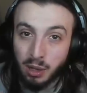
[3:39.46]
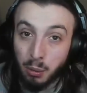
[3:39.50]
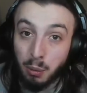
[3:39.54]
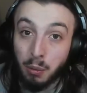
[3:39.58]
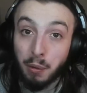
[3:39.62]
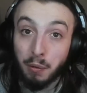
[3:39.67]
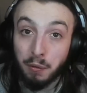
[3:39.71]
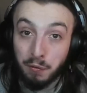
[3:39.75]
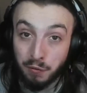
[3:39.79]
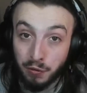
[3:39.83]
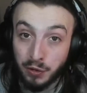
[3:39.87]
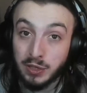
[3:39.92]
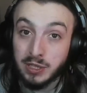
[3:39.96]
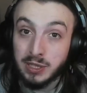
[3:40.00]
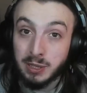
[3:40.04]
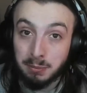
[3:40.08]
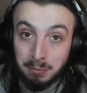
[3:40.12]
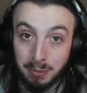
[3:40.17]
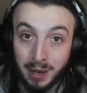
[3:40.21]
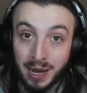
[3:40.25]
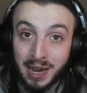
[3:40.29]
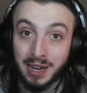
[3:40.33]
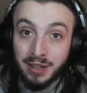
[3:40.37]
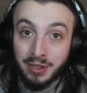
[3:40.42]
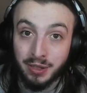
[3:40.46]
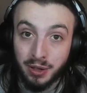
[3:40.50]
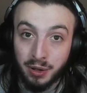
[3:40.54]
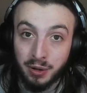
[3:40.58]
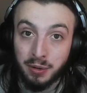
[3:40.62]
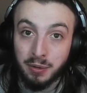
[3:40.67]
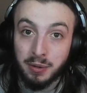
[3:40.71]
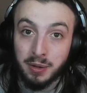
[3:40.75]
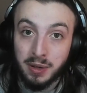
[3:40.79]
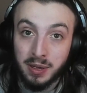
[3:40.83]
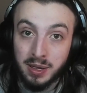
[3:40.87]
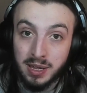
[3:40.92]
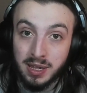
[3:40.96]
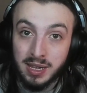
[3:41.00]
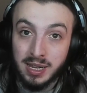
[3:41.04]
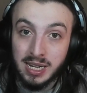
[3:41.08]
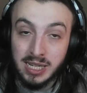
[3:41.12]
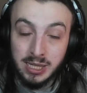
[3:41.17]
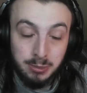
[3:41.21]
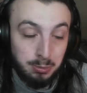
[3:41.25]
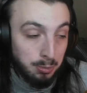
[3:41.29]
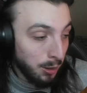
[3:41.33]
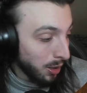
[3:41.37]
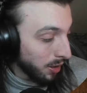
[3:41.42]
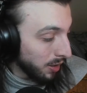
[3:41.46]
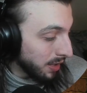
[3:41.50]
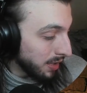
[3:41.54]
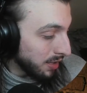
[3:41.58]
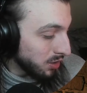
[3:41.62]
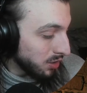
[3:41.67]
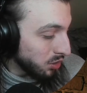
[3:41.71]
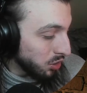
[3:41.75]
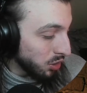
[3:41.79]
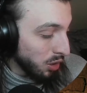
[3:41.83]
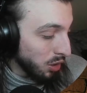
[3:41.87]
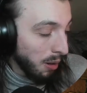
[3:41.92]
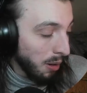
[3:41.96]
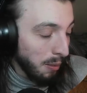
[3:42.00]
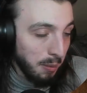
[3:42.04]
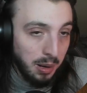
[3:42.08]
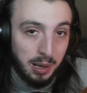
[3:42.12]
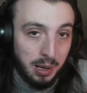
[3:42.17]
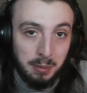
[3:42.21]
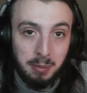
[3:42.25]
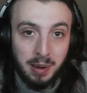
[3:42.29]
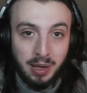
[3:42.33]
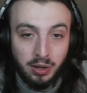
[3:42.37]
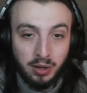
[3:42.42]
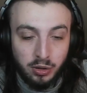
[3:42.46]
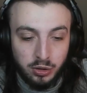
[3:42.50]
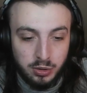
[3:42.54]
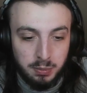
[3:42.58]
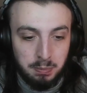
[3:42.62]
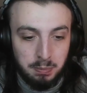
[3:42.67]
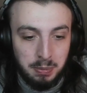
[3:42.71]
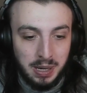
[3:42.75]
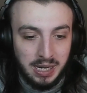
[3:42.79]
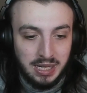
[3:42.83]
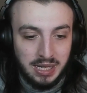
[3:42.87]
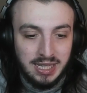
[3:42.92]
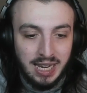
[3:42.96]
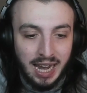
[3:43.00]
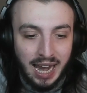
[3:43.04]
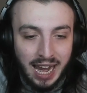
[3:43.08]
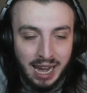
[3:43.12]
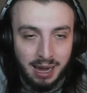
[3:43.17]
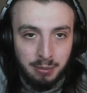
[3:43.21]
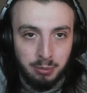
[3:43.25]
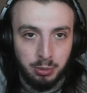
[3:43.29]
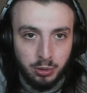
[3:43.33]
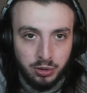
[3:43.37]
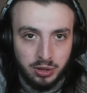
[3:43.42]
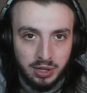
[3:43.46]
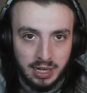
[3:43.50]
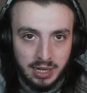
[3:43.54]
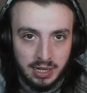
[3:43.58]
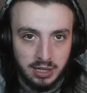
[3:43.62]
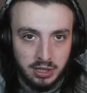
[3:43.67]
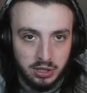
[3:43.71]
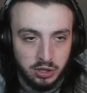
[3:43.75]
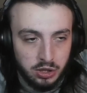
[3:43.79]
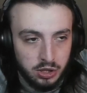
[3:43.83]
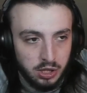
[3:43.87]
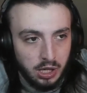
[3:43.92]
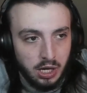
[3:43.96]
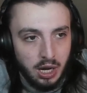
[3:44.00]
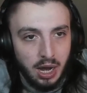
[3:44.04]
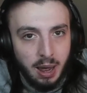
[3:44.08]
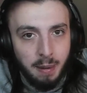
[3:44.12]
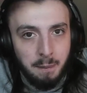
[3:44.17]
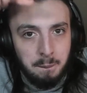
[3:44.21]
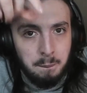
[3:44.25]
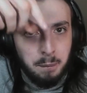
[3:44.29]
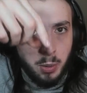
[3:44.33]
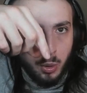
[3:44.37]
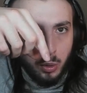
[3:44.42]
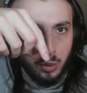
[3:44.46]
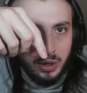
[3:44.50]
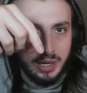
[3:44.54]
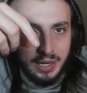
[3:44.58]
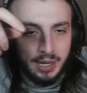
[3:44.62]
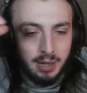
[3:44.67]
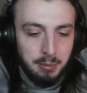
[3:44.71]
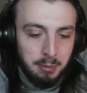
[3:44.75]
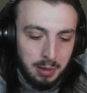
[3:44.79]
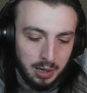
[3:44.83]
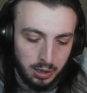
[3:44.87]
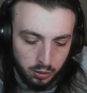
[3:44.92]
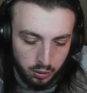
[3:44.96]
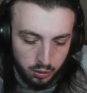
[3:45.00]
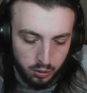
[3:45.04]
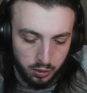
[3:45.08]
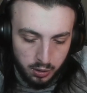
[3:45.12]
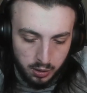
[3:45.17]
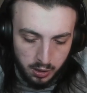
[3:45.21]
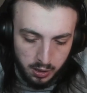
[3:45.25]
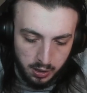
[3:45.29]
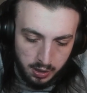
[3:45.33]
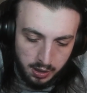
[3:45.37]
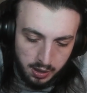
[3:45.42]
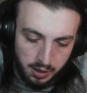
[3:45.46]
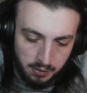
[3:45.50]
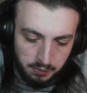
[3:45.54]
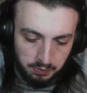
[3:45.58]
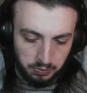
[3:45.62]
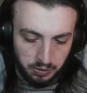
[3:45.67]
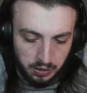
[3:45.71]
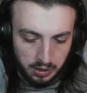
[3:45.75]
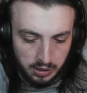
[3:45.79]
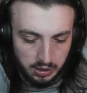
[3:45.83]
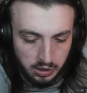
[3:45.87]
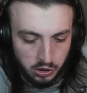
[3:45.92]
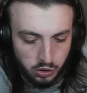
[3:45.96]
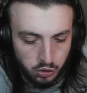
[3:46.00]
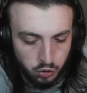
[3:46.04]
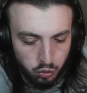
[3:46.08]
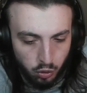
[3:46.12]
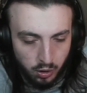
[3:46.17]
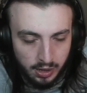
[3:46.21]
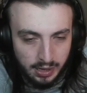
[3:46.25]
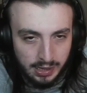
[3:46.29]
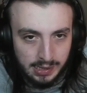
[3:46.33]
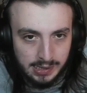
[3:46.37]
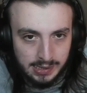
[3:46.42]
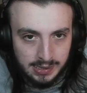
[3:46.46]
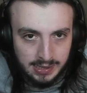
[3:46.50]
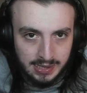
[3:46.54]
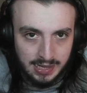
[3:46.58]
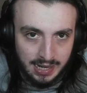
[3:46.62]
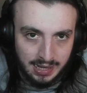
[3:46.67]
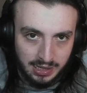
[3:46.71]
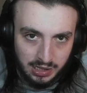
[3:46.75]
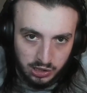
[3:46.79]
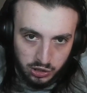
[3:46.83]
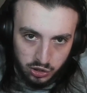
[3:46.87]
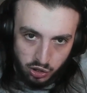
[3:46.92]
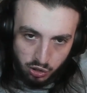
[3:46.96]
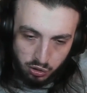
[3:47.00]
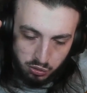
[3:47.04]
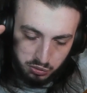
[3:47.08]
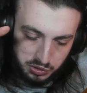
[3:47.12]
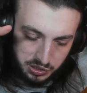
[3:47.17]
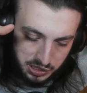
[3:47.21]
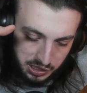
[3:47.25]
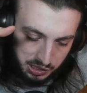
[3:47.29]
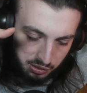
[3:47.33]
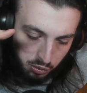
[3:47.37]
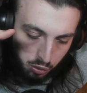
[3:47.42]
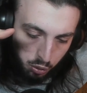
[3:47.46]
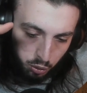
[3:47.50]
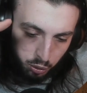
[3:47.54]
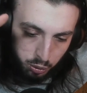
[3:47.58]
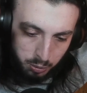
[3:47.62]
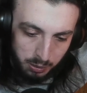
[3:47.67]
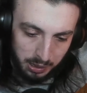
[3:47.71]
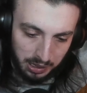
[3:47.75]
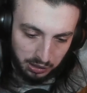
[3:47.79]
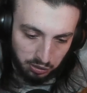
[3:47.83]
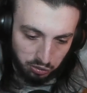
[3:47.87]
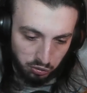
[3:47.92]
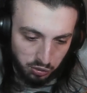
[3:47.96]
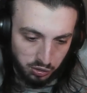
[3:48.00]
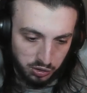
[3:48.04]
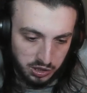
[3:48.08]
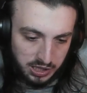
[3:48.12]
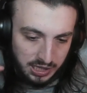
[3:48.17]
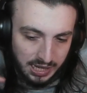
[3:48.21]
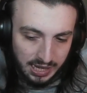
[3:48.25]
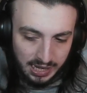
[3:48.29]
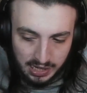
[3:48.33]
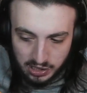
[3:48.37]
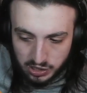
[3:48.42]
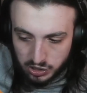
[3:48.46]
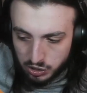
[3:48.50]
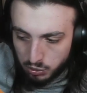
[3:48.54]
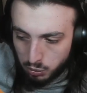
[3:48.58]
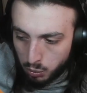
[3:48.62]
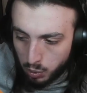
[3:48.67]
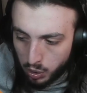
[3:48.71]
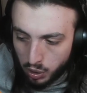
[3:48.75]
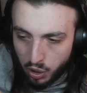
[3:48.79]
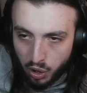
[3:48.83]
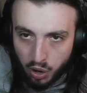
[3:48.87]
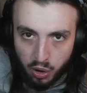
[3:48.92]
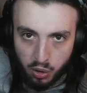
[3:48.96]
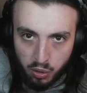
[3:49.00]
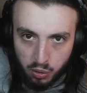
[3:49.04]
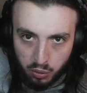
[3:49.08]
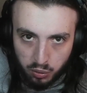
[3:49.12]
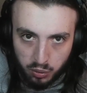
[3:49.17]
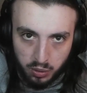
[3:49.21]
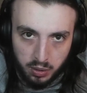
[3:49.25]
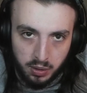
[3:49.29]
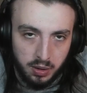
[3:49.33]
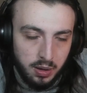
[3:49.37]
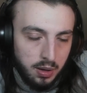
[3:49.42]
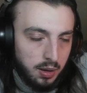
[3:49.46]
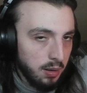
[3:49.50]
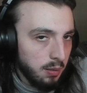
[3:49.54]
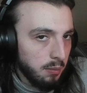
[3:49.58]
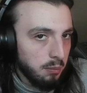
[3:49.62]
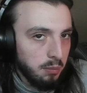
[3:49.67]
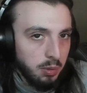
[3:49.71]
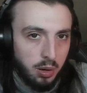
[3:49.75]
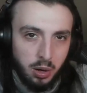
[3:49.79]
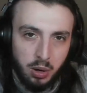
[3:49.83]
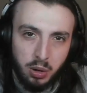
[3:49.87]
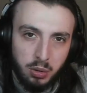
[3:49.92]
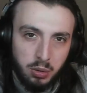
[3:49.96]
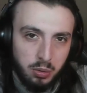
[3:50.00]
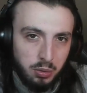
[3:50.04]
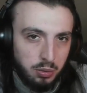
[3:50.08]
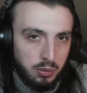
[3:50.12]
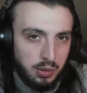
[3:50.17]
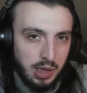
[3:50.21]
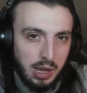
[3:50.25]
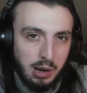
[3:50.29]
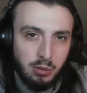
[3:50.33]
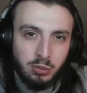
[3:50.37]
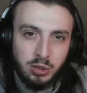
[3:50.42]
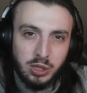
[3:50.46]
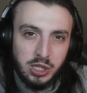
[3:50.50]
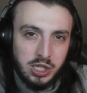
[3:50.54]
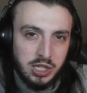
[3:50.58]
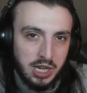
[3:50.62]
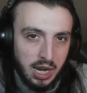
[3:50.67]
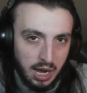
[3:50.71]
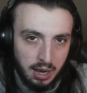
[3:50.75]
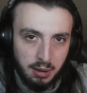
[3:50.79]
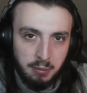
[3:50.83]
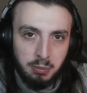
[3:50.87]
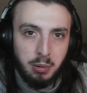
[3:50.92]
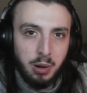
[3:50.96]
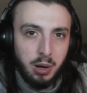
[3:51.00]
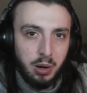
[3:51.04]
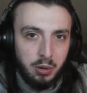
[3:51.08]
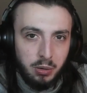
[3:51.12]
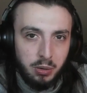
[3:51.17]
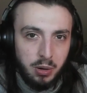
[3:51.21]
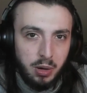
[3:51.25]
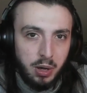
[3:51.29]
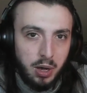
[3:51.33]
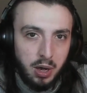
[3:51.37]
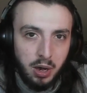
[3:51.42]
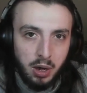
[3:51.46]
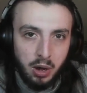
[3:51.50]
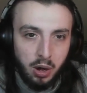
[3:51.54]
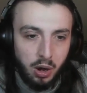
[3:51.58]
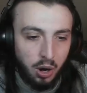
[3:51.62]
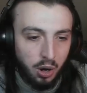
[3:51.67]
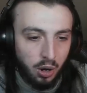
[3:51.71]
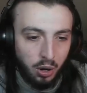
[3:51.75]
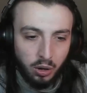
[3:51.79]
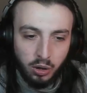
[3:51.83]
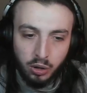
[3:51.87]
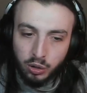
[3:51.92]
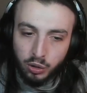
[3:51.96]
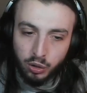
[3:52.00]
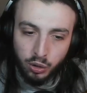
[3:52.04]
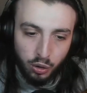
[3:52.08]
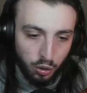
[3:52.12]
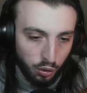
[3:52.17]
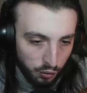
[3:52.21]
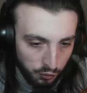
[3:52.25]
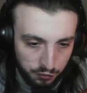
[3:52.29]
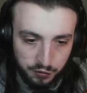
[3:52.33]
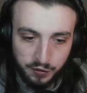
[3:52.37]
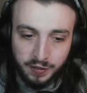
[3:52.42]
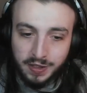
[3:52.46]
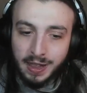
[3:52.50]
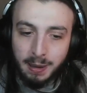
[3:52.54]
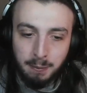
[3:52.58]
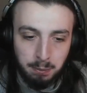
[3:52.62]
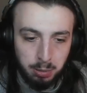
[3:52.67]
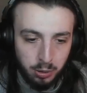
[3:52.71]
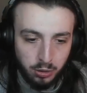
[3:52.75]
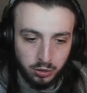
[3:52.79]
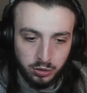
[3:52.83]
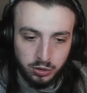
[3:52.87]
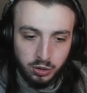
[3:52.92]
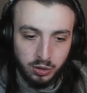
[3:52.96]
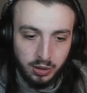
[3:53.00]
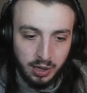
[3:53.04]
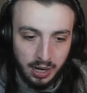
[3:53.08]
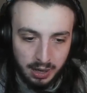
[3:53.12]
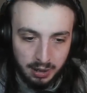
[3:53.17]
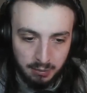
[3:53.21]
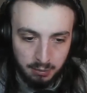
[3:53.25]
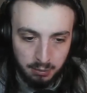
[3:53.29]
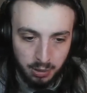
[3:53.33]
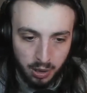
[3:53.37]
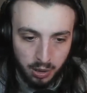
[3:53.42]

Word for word: They were fun to play, though. Let's be honest. Do you know what I'm on about? Those big table things. You get a ball in the middle, and you try and Indiana Jones it all the way through to get it to one hole. Oh, that was sick, I love that puzzle game,